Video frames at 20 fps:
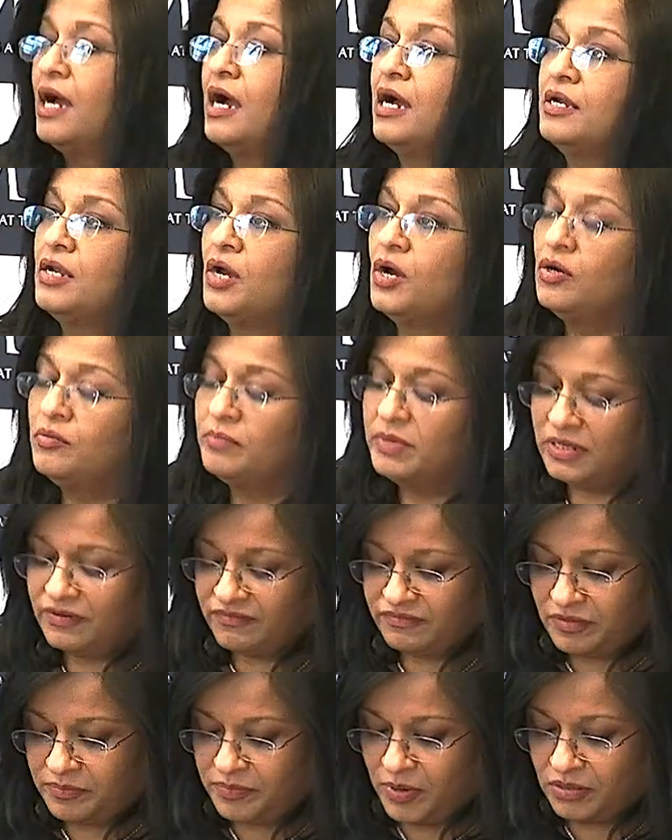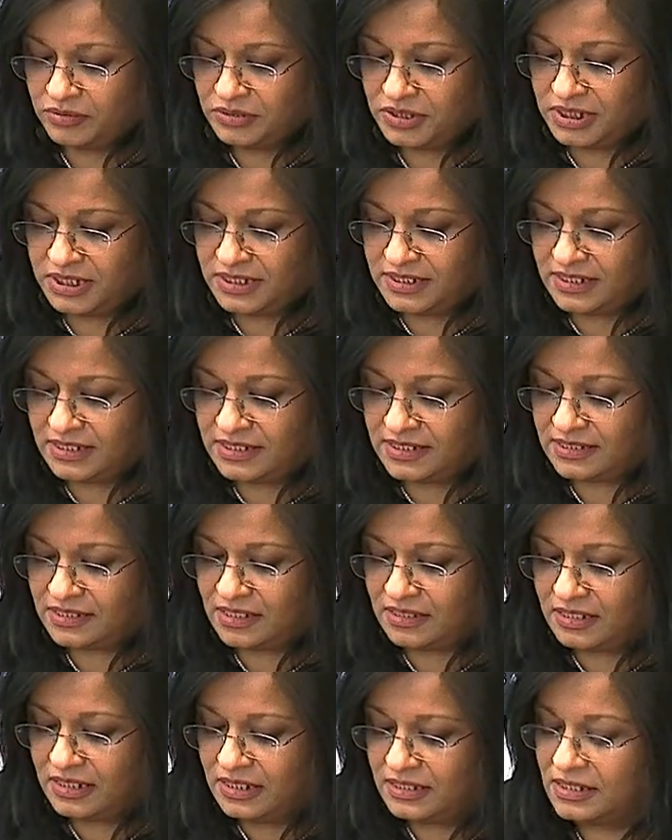an omen of the apostasies
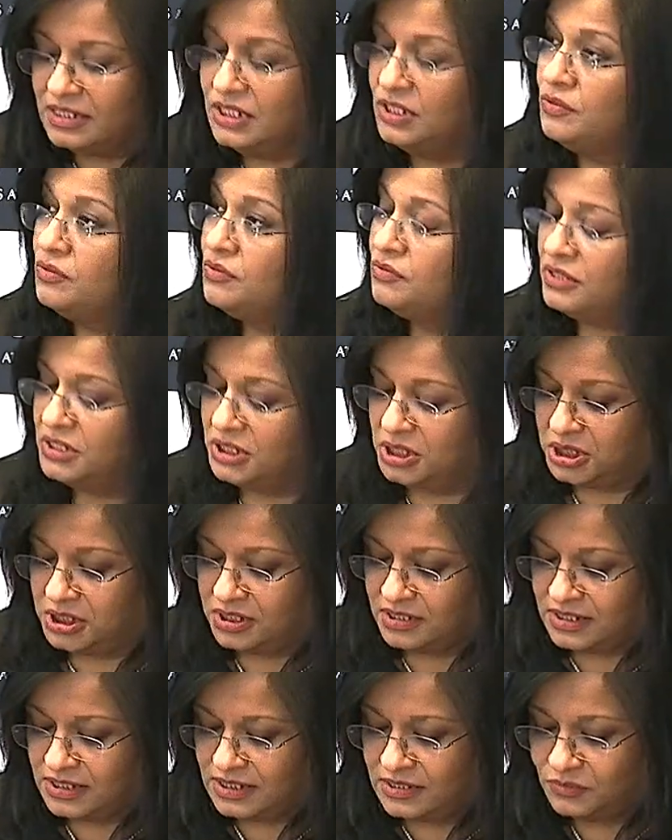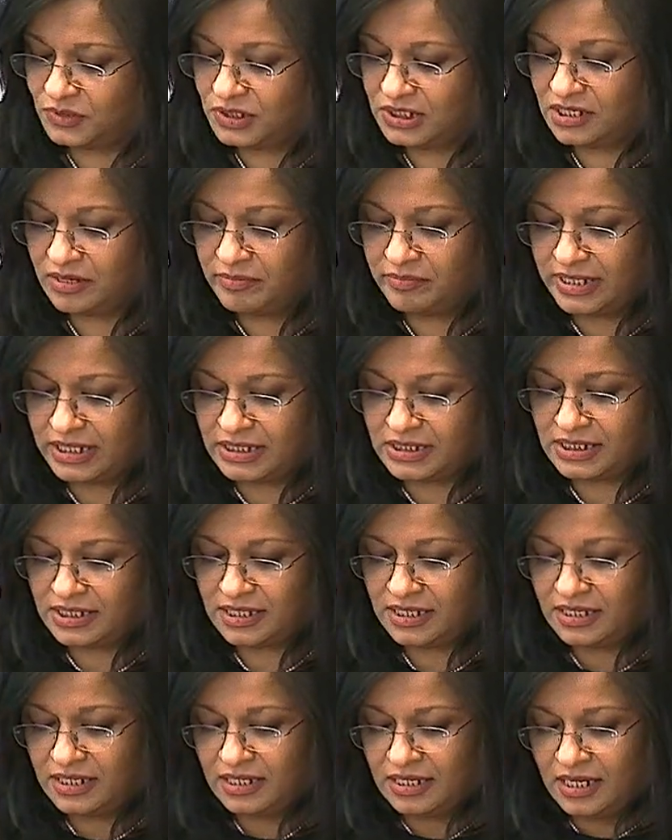that these new Christians would commit,
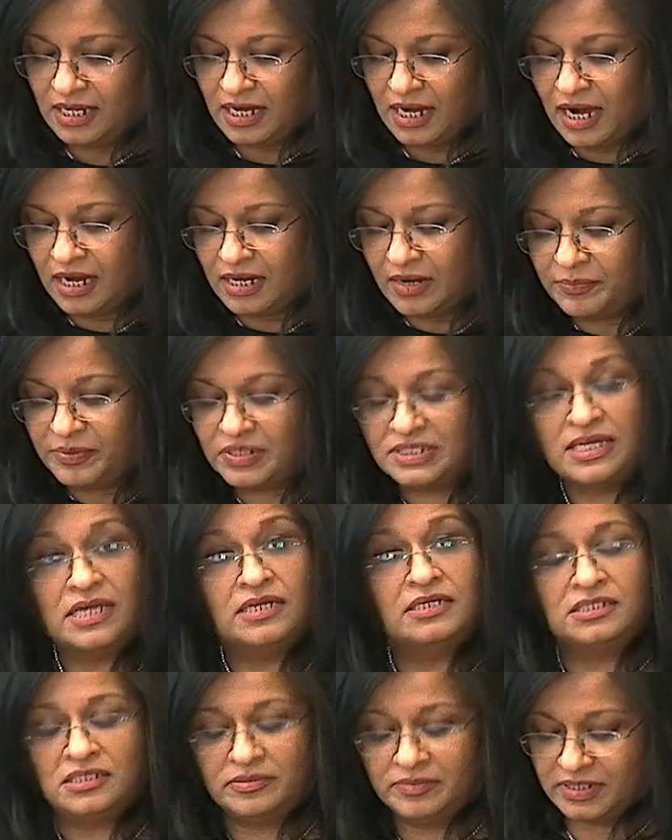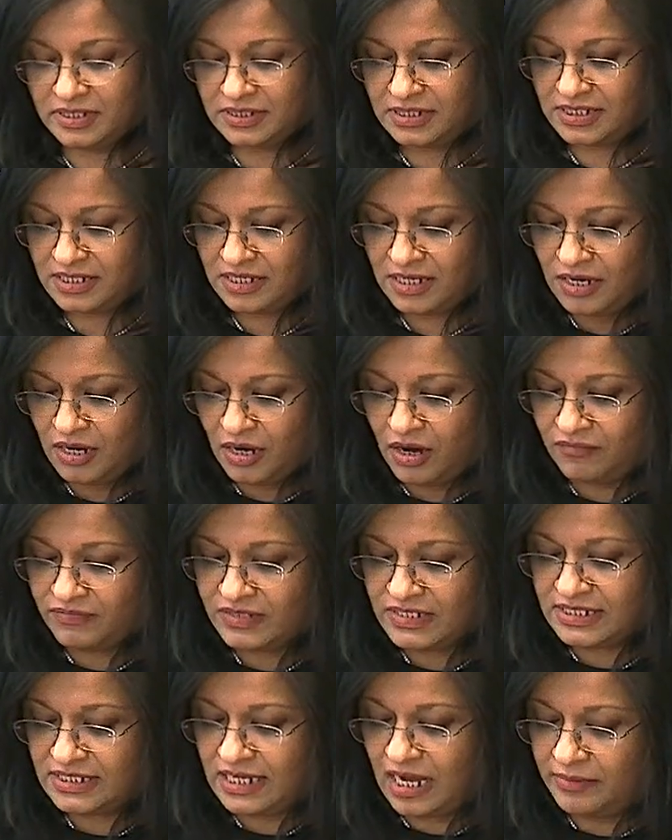and a presentiment of
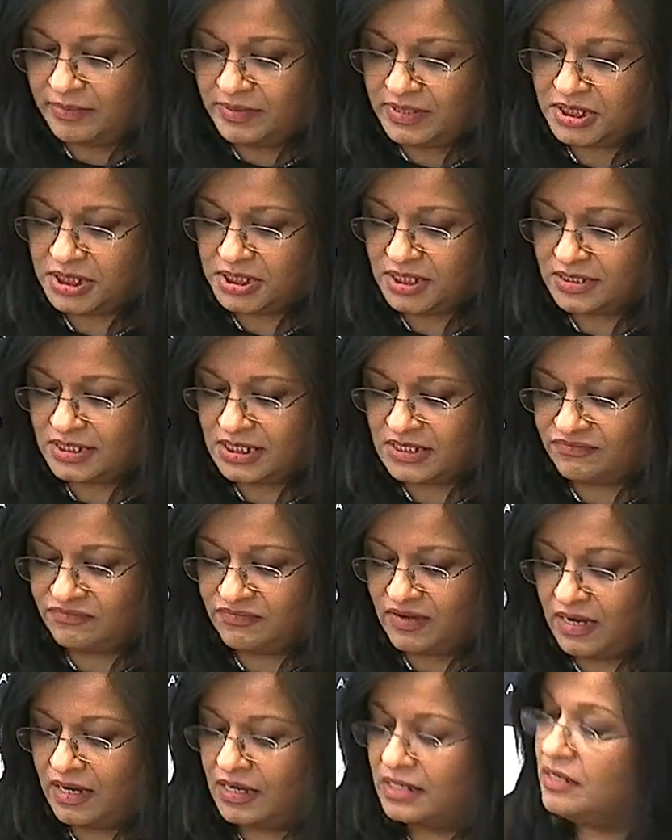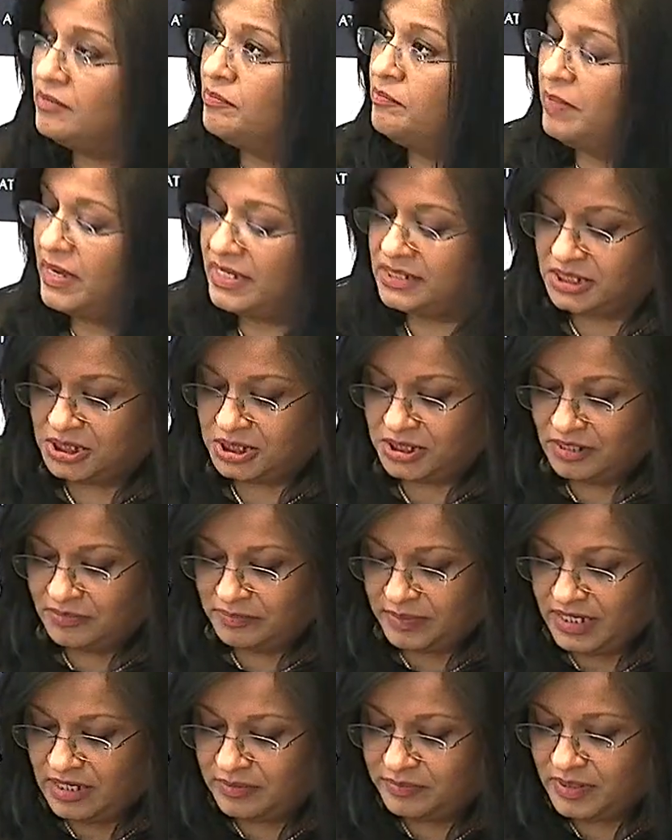the damage that this vile and bestial
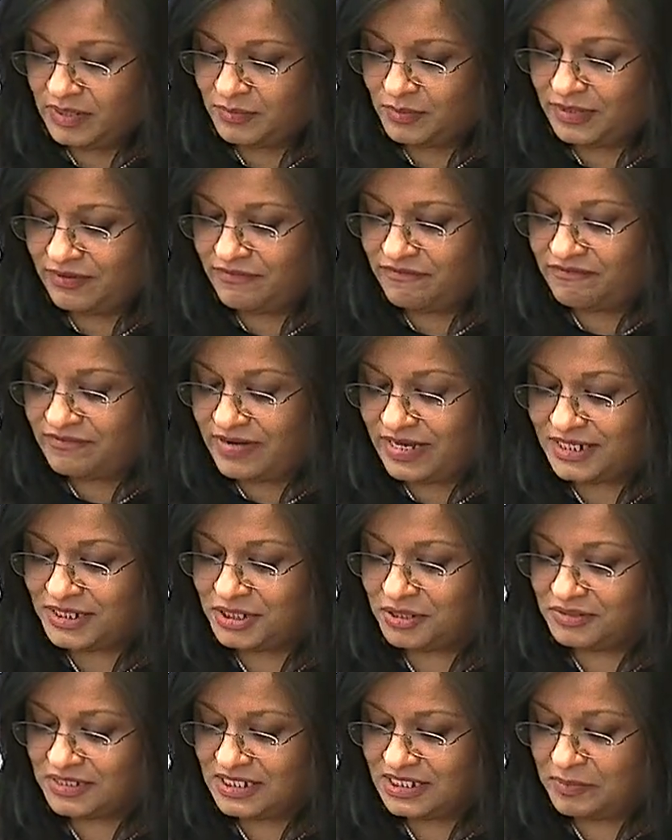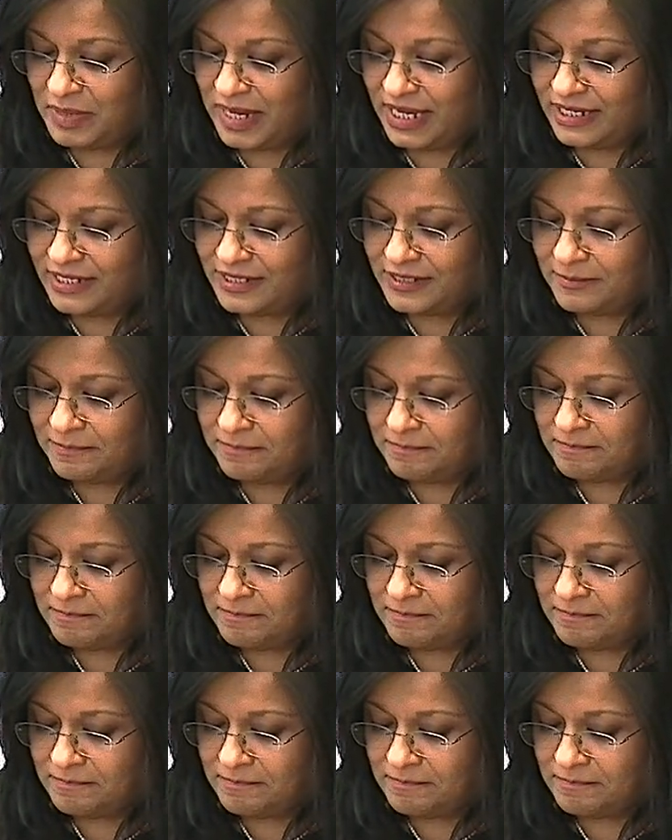people would inflict on Spain.